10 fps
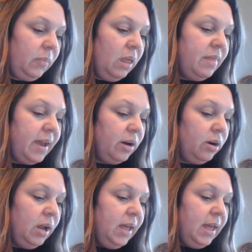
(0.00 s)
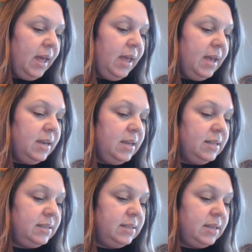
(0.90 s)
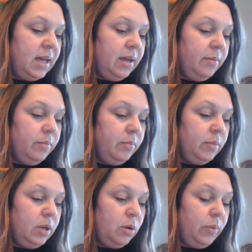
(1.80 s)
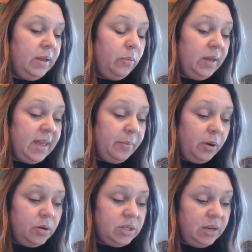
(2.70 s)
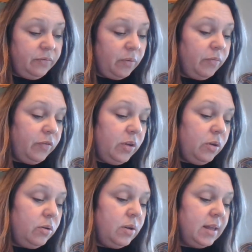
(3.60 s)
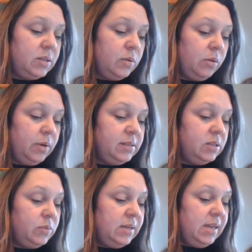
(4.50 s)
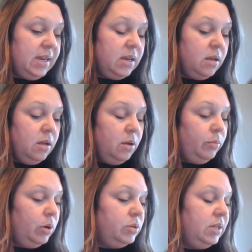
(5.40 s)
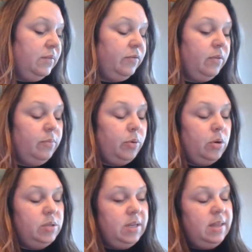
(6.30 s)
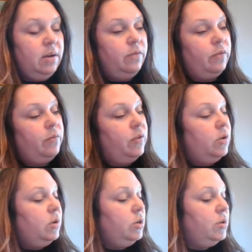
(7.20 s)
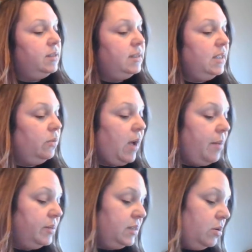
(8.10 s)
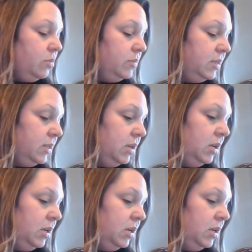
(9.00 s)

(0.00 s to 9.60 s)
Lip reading: there. And it's, we get protein from food. That's one of the reasons we need protein there from food. And you can see the ribosomes